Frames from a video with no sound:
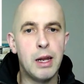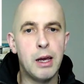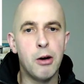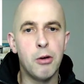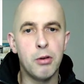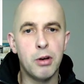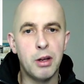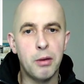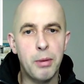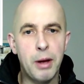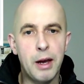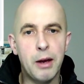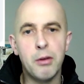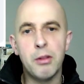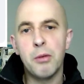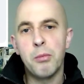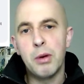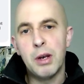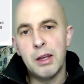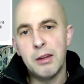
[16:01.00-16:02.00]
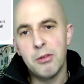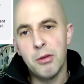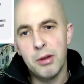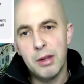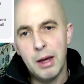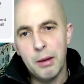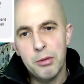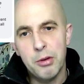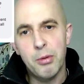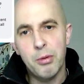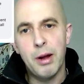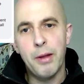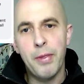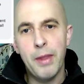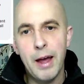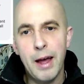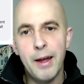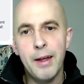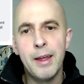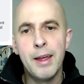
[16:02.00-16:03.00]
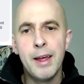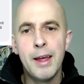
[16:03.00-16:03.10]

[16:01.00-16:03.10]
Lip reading: holding you back, then we need to adapt around that.